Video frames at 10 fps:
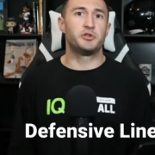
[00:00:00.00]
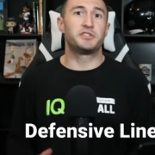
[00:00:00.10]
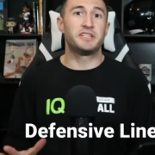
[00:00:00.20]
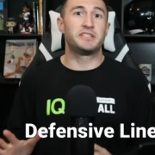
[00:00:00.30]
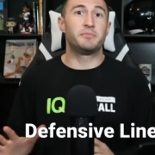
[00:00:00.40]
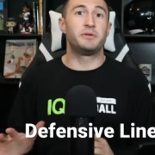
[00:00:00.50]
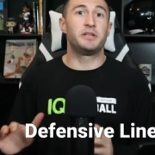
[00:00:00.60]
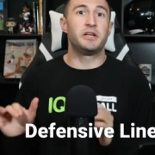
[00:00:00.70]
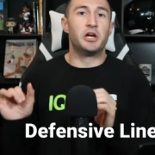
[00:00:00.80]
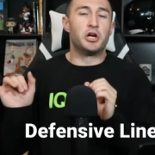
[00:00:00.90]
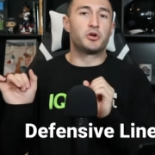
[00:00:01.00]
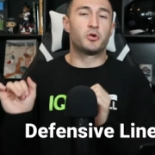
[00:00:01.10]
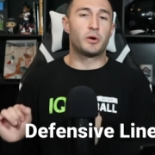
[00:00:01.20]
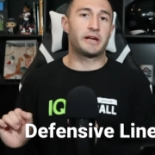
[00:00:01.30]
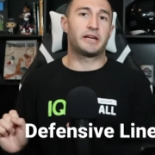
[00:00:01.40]
You just need to be
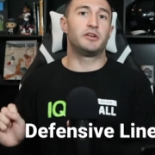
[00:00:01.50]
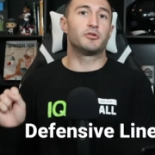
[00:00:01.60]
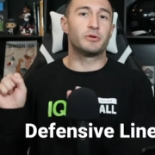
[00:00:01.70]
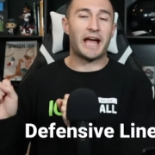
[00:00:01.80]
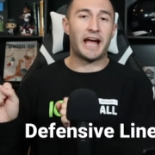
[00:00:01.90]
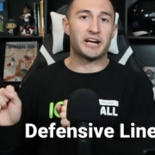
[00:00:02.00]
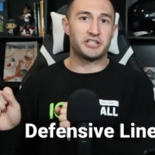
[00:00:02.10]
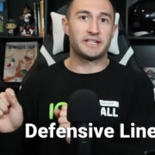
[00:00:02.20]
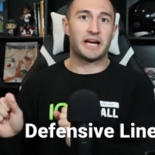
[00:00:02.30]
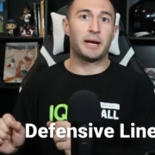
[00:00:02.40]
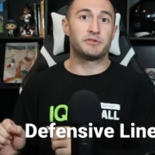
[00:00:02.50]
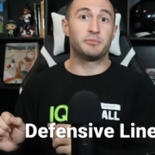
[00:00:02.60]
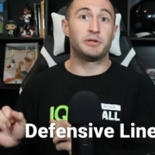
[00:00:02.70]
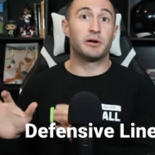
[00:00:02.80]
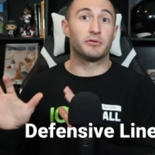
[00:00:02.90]
quick in your reaction time
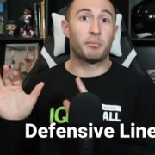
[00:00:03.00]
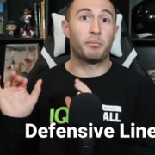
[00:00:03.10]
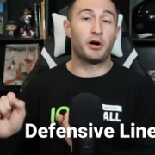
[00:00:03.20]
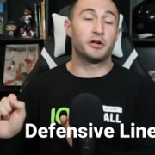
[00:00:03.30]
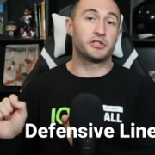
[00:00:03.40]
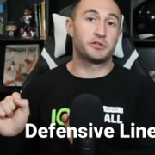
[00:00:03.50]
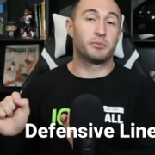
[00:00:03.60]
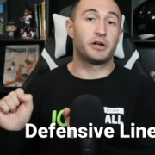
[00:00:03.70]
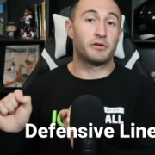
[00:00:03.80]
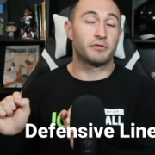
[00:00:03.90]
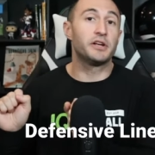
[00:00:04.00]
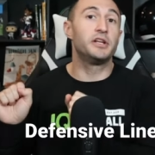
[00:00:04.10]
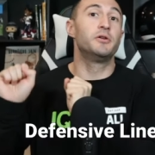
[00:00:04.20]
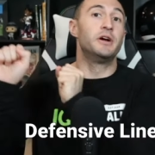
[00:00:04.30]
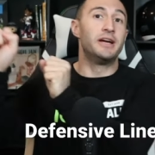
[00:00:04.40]
to be able to punch the player in front
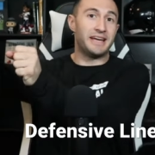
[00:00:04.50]
of you,